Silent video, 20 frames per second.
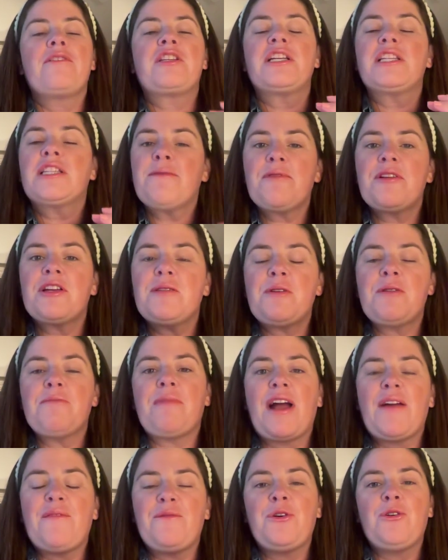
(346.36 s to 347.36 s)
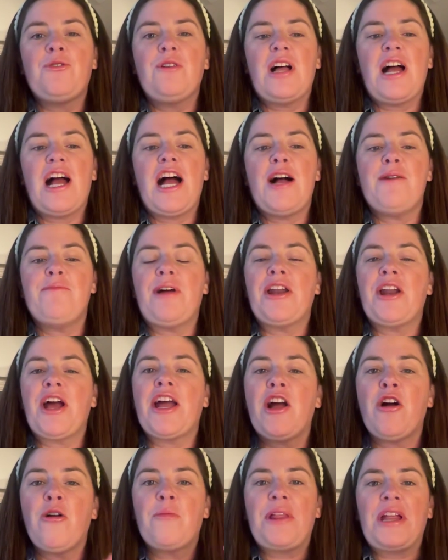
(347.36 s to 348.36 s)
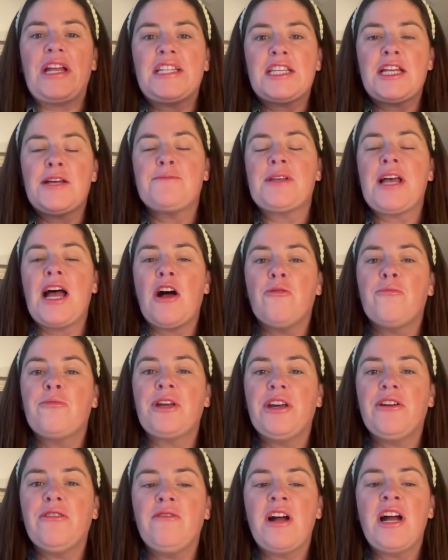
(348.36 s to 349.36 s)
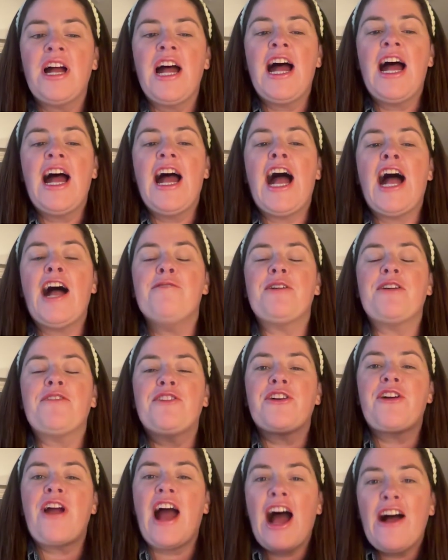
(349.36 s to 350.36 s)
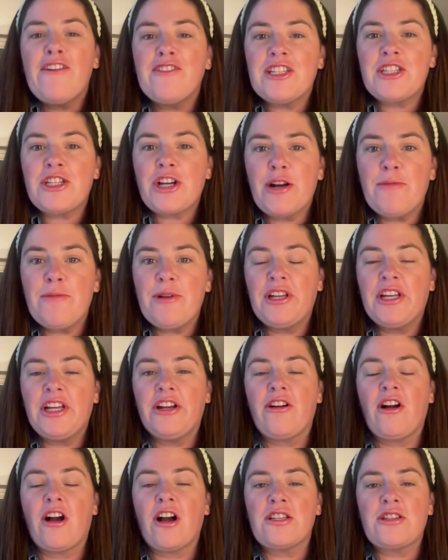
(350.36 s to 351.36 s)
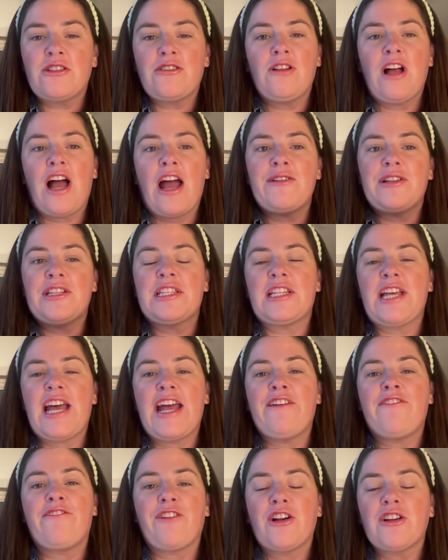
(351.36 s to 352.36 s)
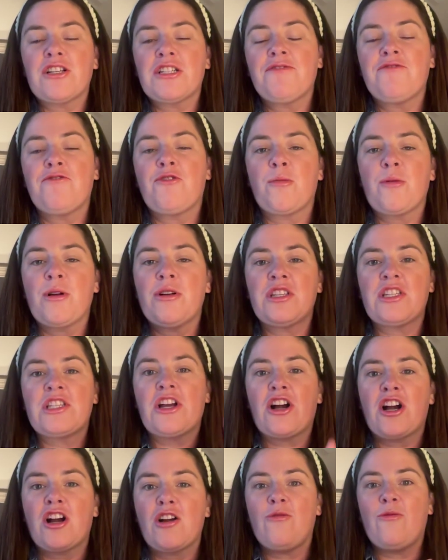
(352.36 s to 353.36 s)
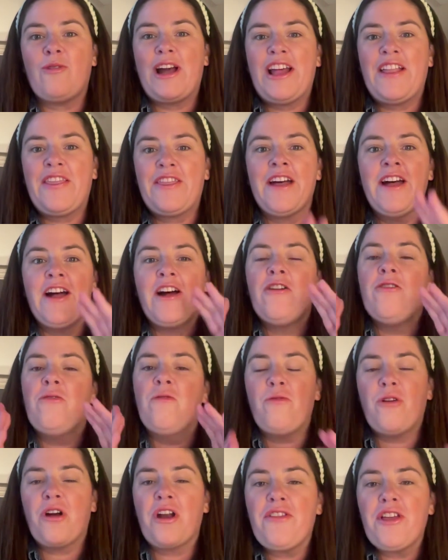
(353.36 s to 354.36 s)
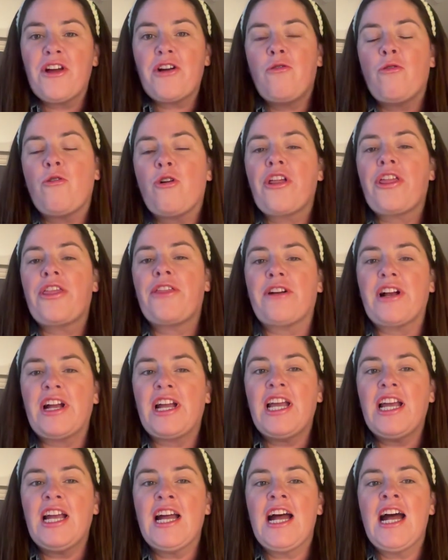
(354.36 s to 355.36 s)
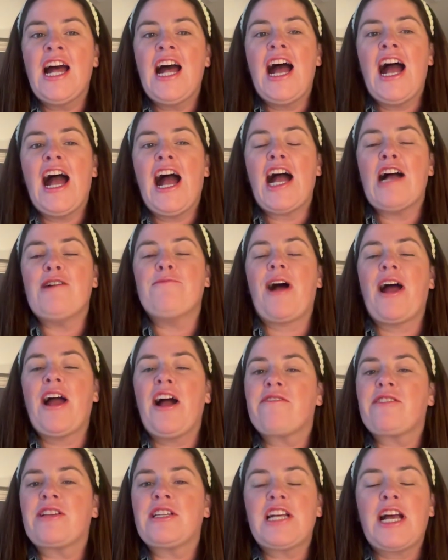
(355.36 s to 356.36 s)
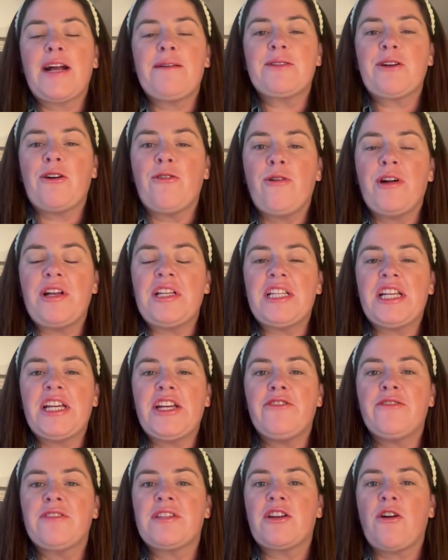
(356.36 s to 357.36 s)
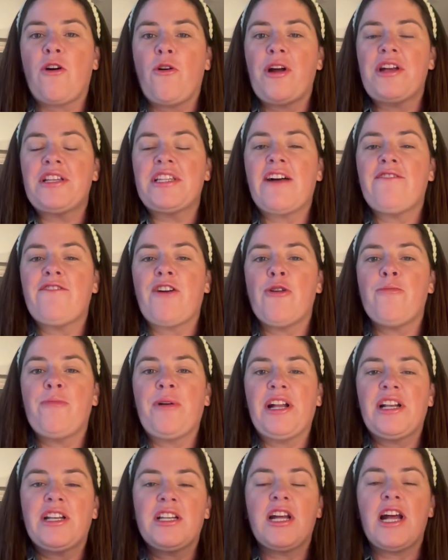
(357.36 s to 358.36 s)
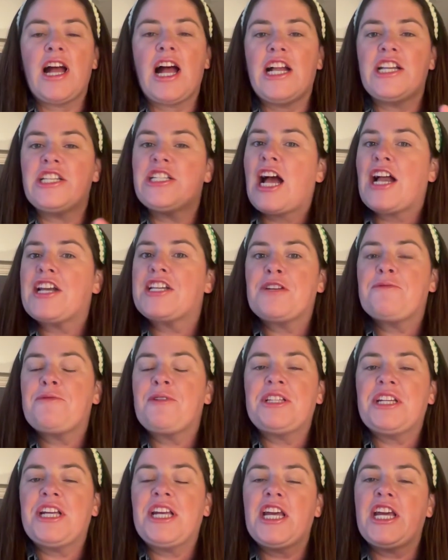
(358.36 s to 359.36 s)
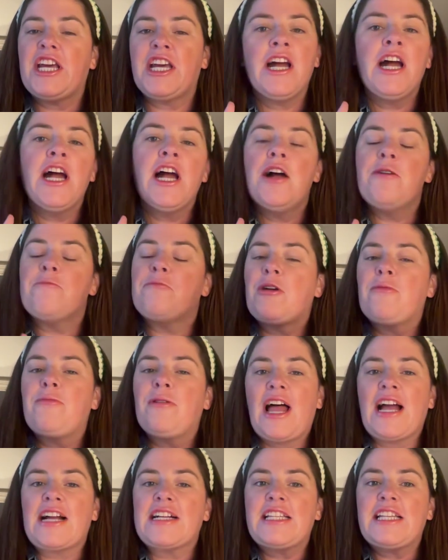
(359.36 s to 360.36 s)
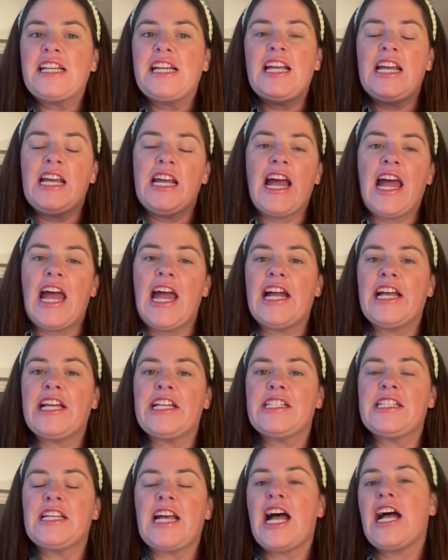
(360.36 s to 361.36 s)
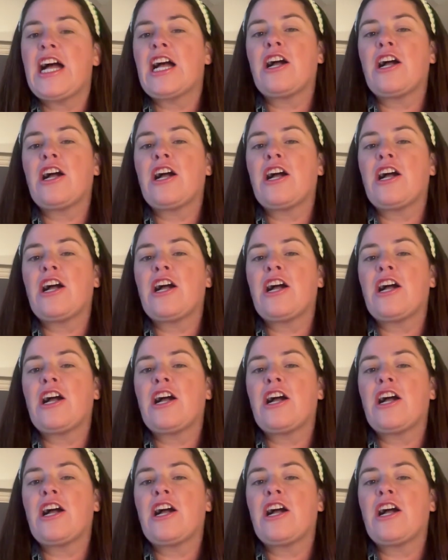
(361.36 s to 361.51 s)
just something to be mindful. And I hope these tips help you. If you haven't started building your arsenal, I would say first and foremost, start with one of the core three. I oftentimes always use and always have open ChatGPT, Perplexity, and